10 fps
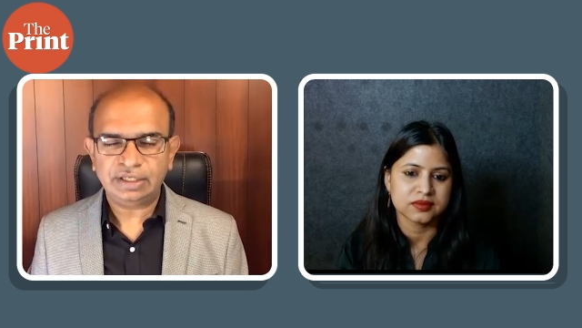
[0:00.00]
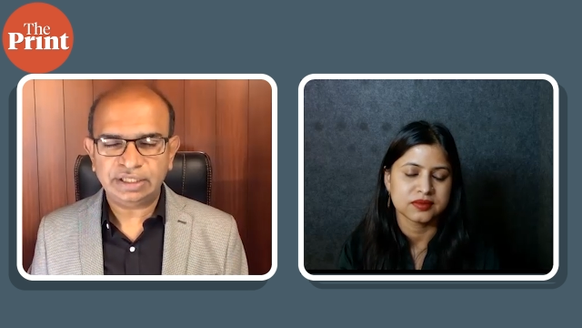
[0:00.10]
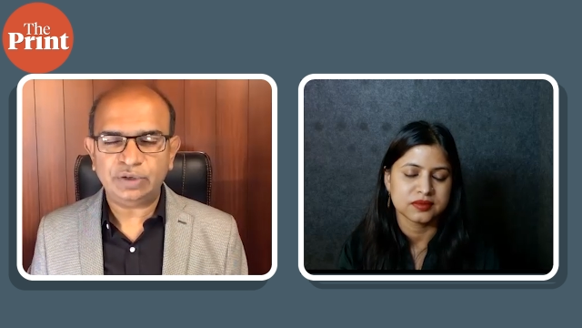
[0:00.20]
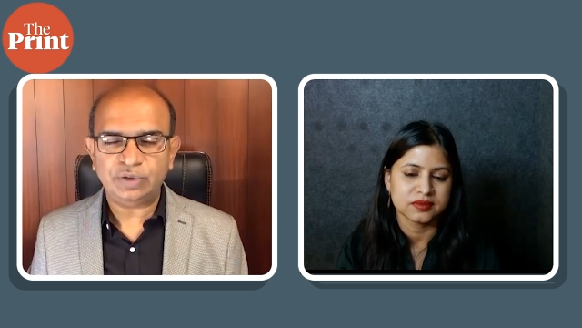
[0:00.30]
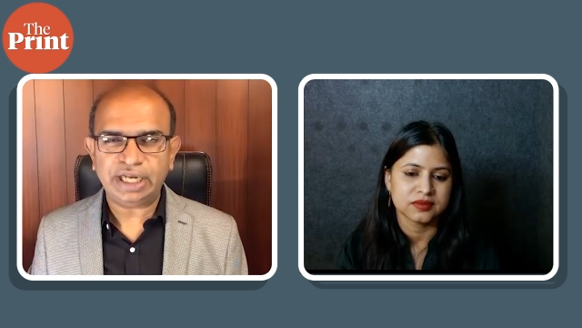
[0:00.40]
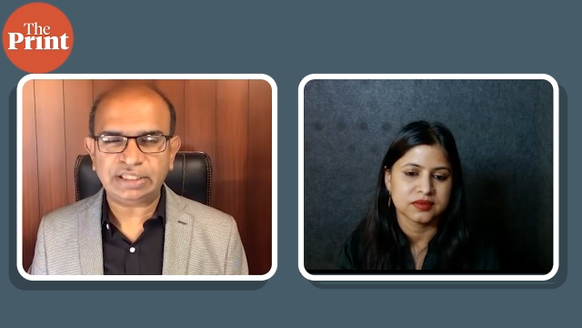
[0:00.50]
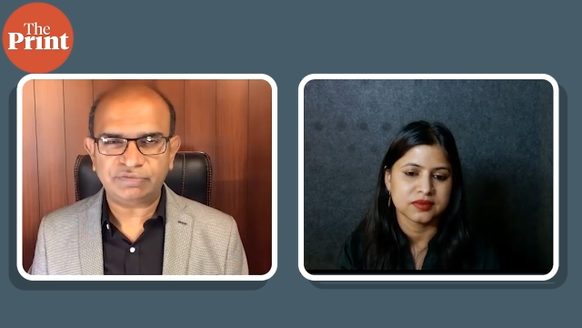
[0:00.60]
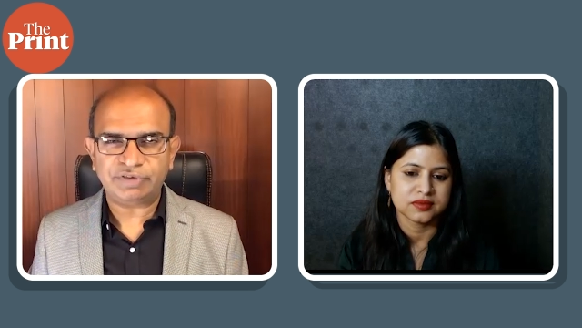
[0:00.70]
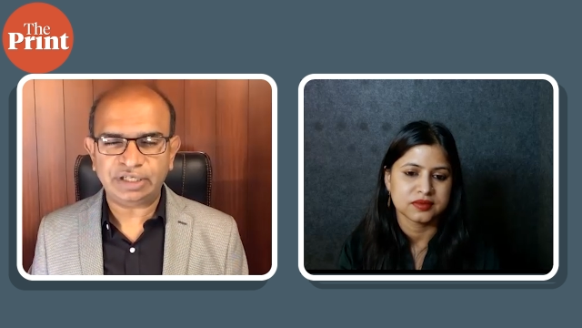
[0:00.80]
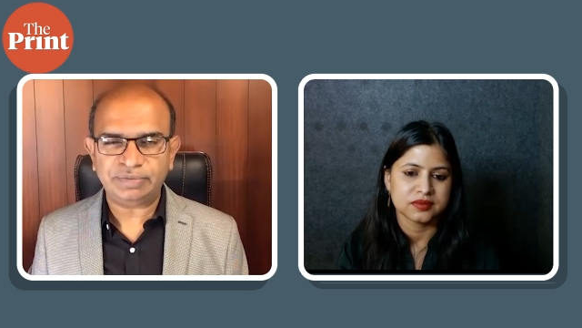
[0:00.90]
Speaker 1: they do get
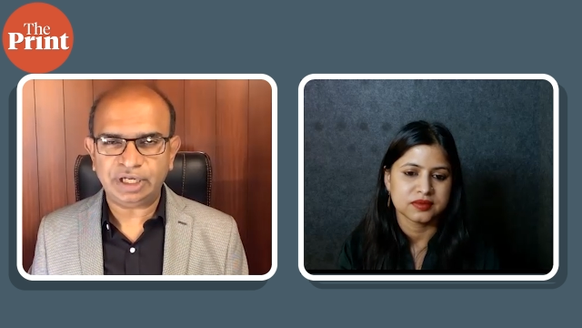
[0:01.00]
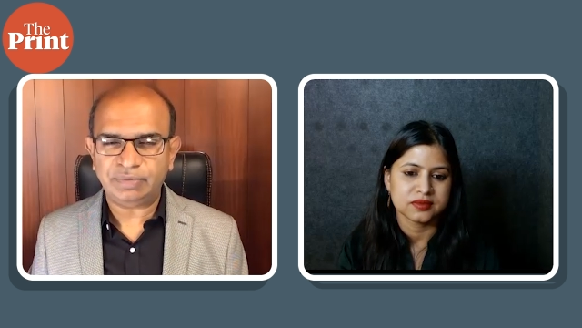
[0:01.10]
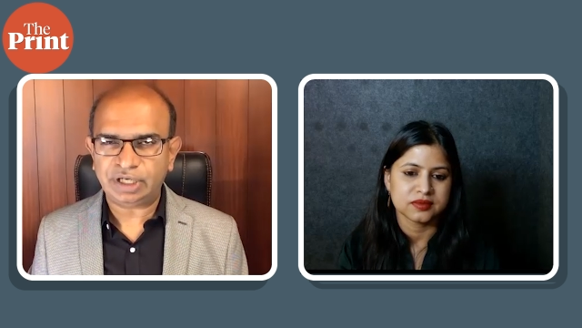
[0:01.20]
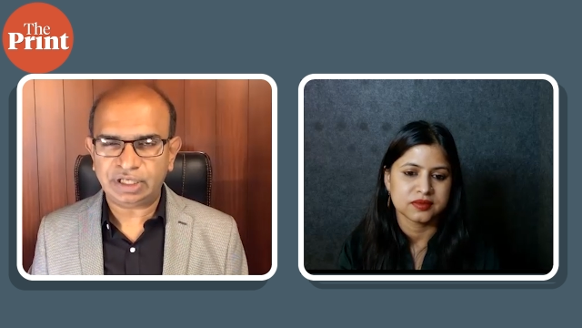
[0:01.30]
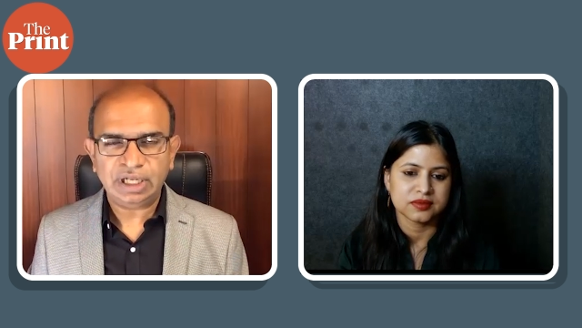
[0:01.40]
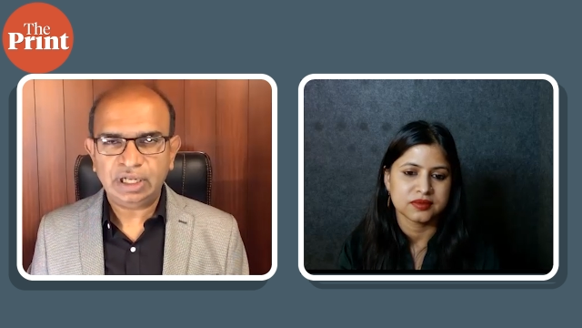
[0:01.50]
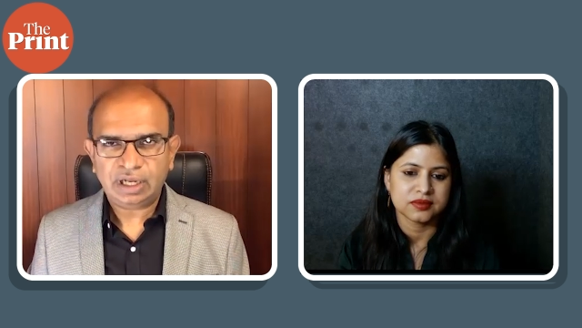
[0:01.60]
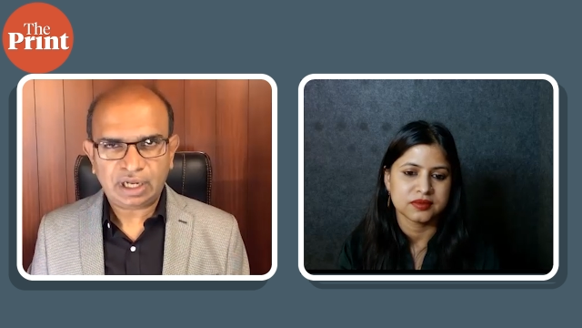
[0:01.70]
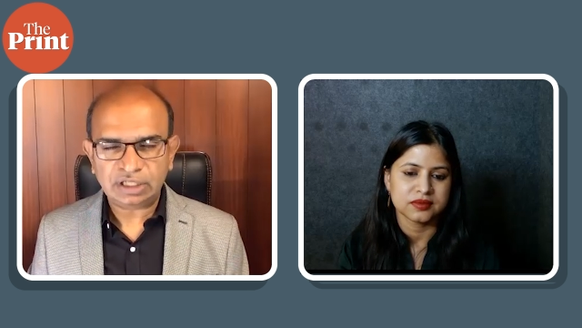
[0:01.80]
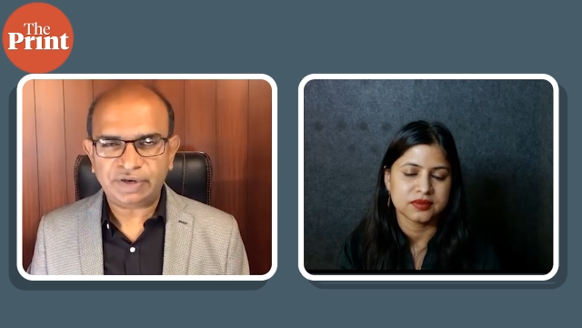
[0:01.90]
some vitamin D. But
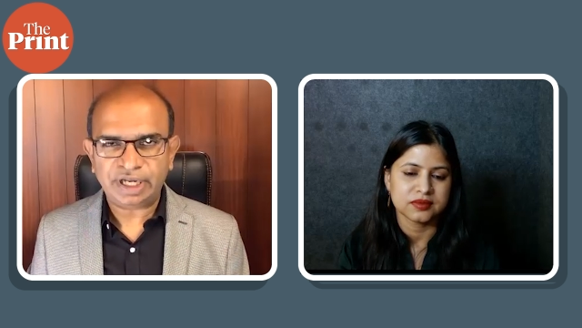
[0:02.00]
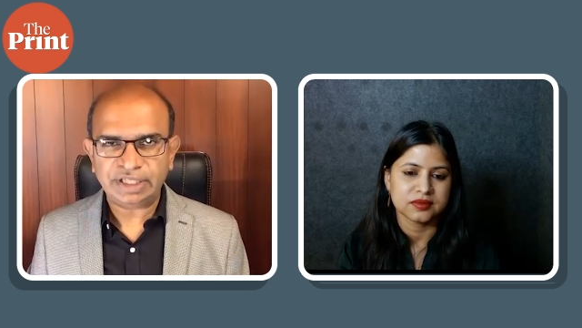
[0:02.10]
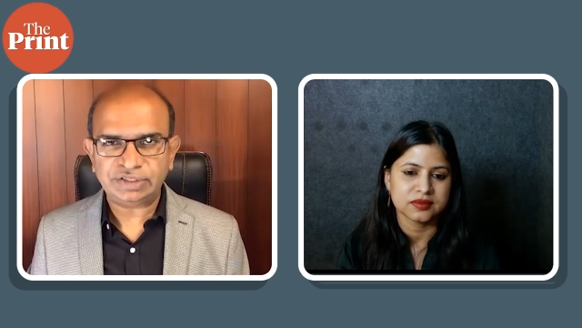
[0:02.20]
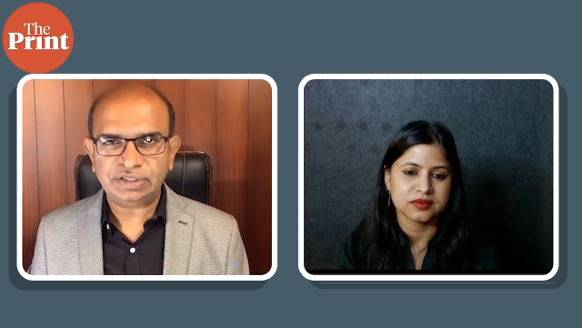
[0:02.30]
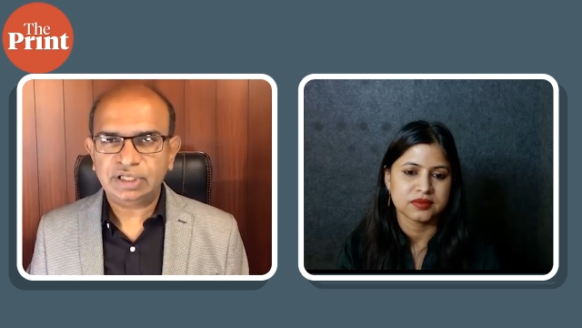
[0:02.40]
otherwise,